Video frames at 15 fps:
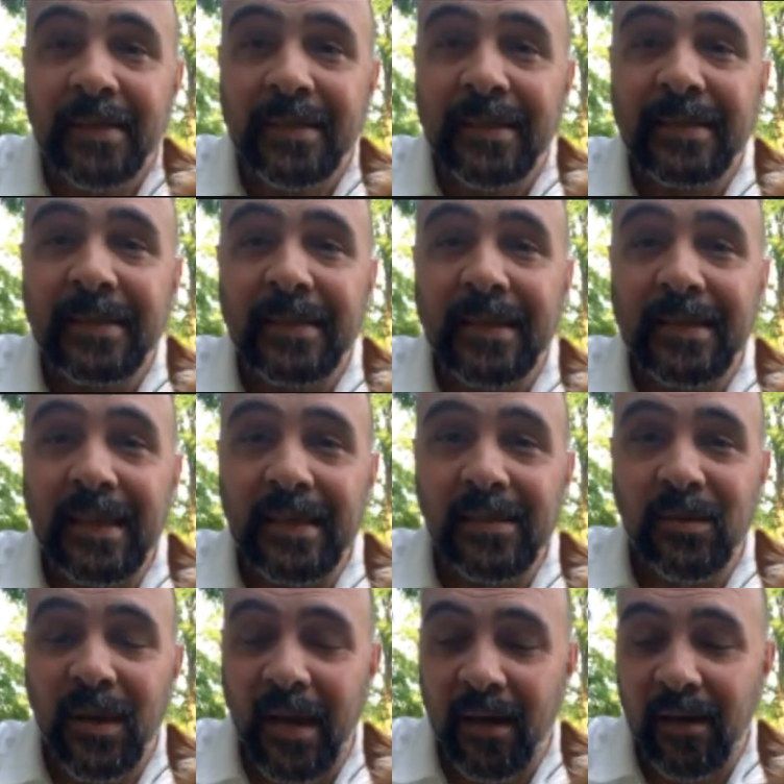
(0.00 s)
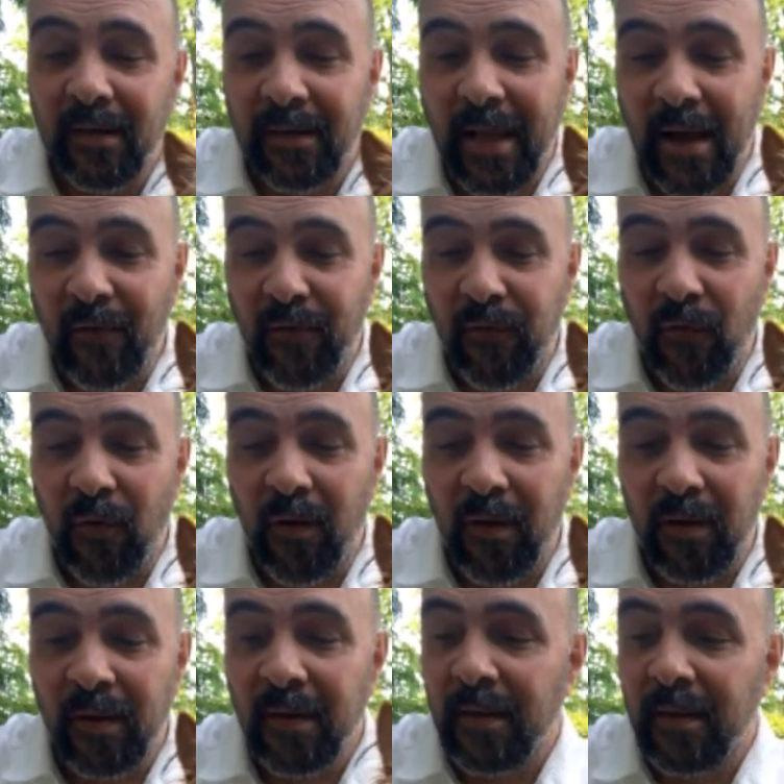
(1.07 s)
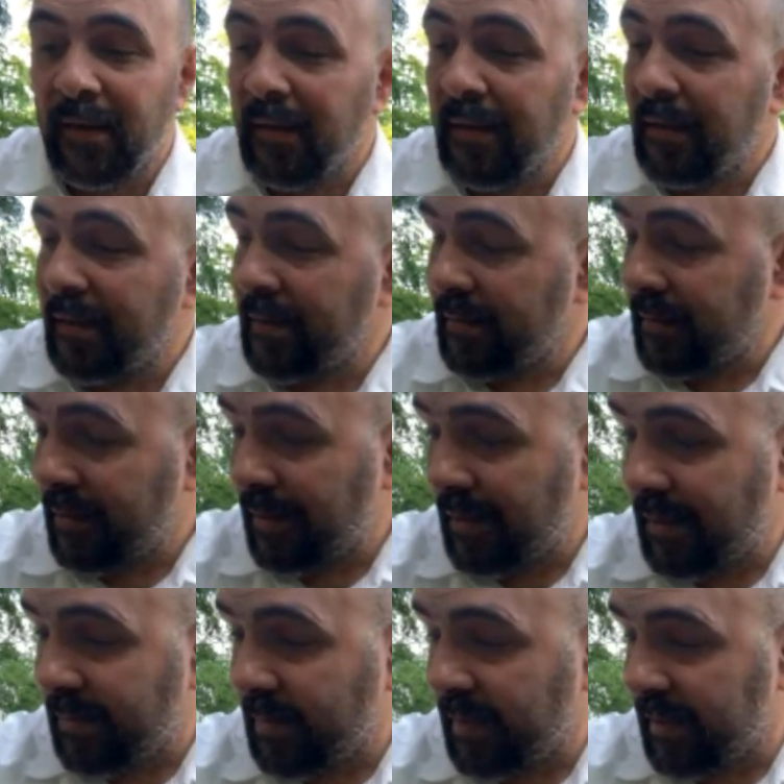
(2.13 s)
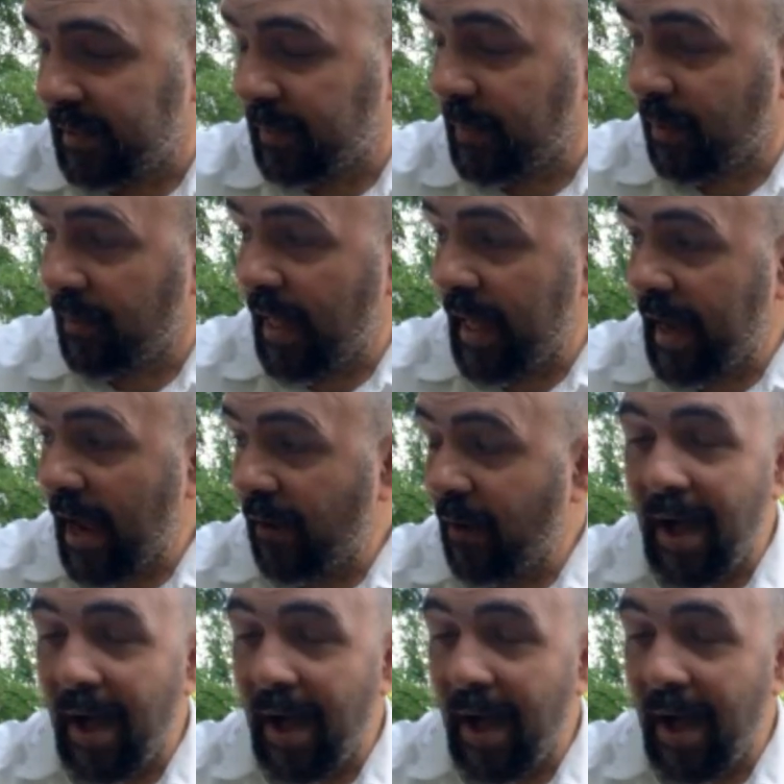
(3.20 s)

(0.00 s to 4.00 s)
These are the things you got to look out for. I'm going to spill that out.